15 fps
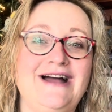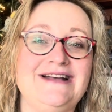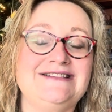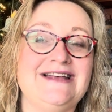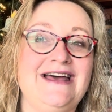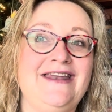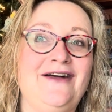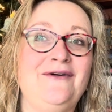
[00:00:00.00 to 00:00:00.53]
I
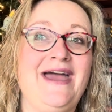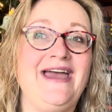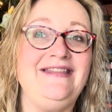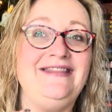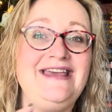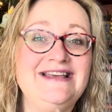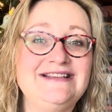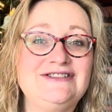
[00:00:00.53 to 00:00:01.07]
said, okay,
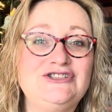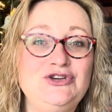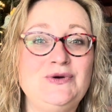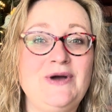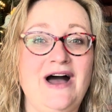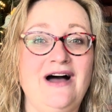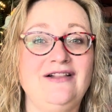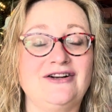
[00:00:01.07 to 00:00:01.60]
these 2
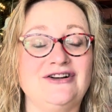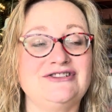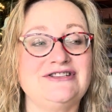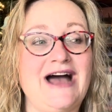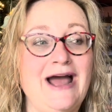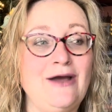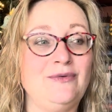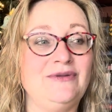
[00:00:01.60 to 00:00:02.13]
colors,
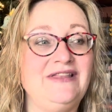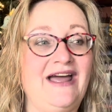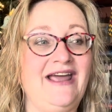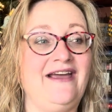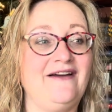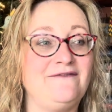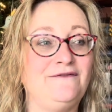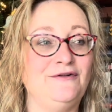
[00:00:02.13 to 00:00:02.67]
I would
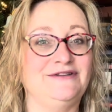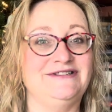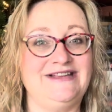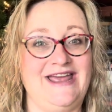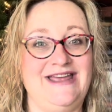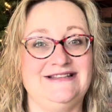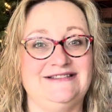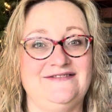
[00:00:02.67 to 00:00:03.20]
like full
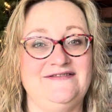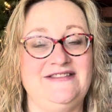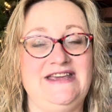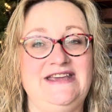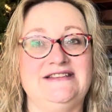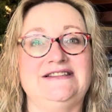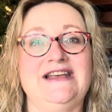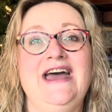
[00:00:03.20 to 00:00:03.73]
skeins of
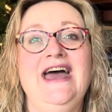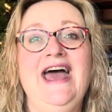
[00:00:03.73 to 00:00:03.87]
these.